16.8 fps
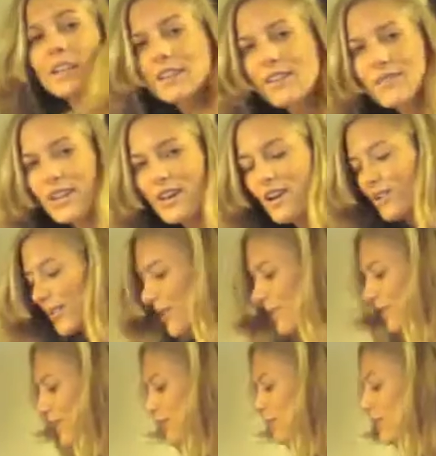love the color
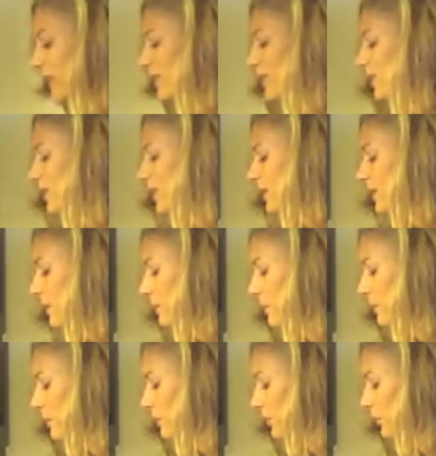on this because it's
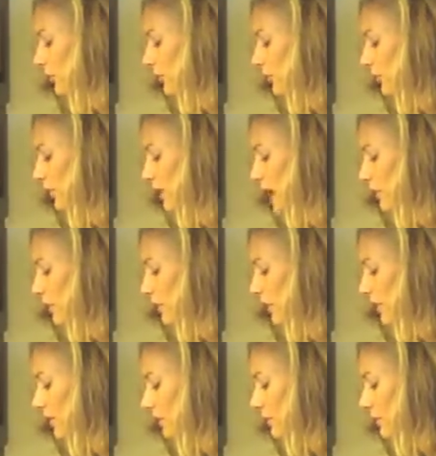a beautiful complement to the